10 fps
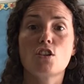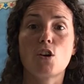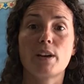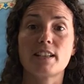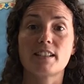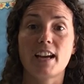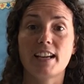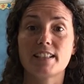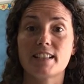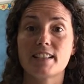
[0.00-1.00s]
going
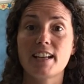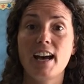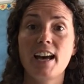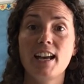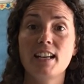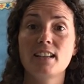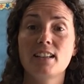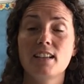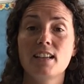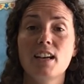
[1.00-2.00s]
side to side,
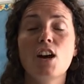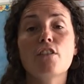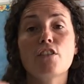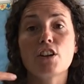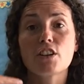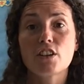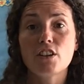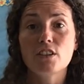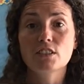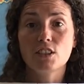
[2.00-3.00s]

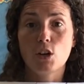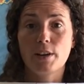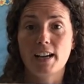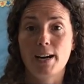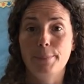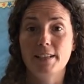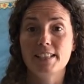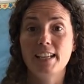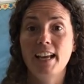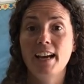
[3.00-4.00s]
vertical, going up
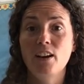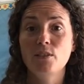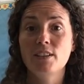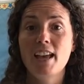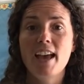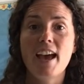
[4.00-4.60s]
and down,